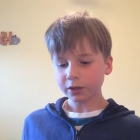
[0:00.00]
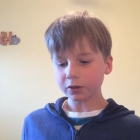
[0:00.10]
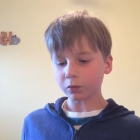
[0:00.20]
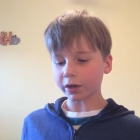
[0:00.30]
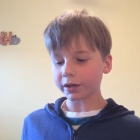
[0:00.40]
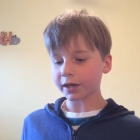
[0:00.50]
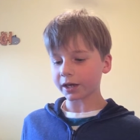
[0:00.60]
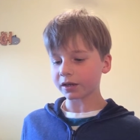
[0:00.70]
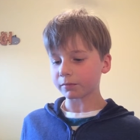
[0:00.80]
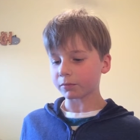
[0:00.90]
The one
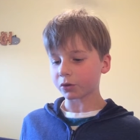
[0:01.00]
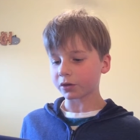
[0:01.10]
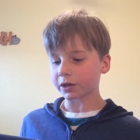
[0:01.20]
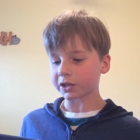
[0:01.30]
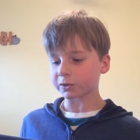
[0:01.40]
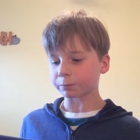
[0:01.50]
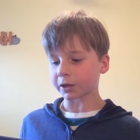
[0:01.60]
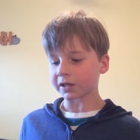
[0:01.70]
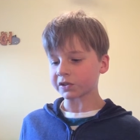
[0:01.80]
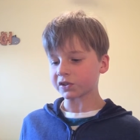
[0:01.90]
handed motorized
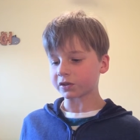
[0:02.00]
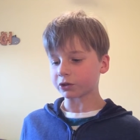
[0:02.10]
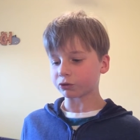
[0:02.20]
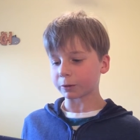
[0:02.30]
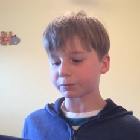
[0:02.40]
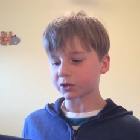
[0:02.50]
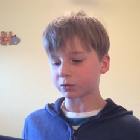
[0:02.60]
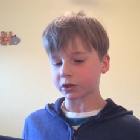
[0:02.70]
blaster equips you